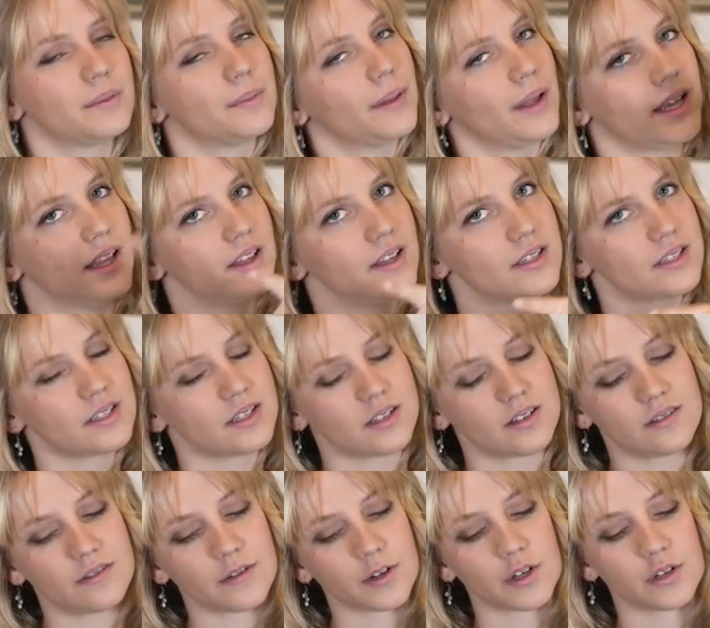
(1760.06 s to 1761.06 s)
the playlist
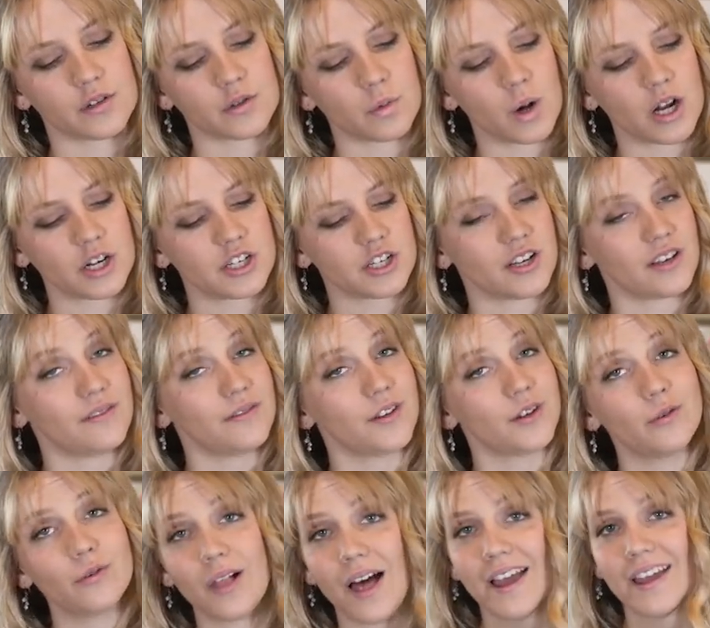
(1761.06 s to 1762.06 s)
for you to watch if
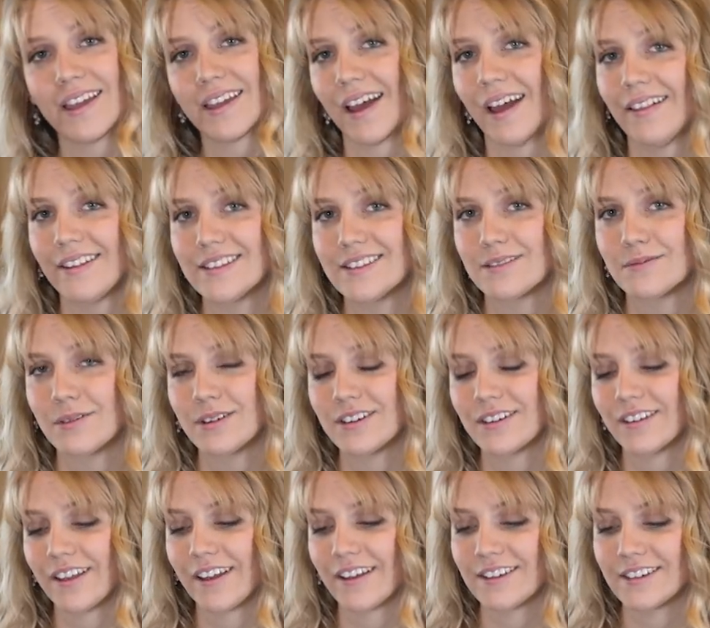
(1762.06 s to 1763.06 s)
you like Alice in
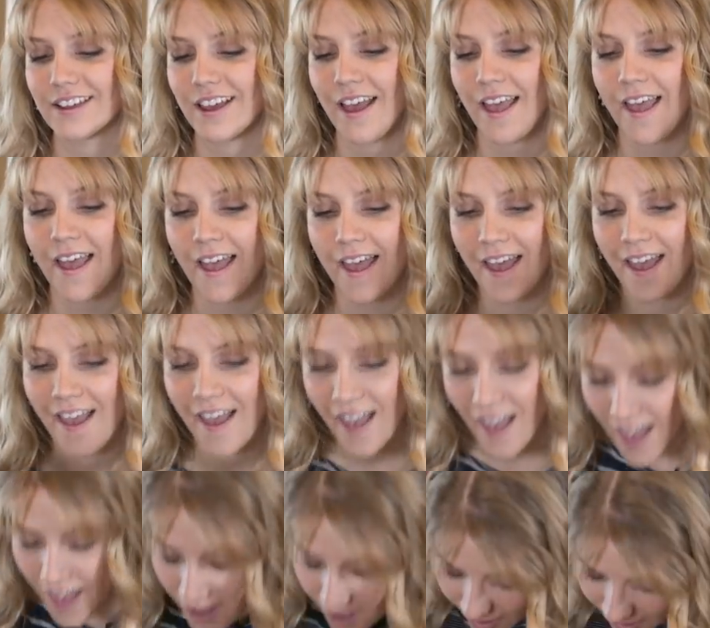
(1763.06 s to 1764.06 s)
Wonderland.
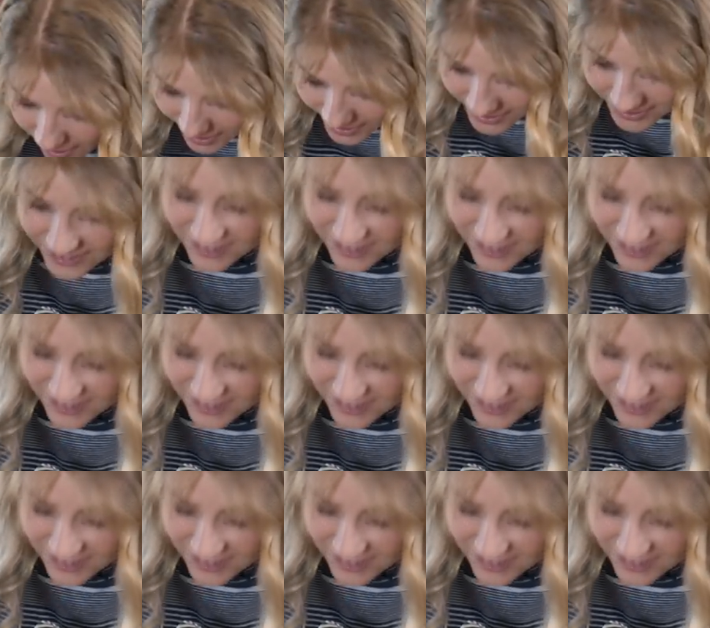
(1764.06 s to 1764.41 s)
I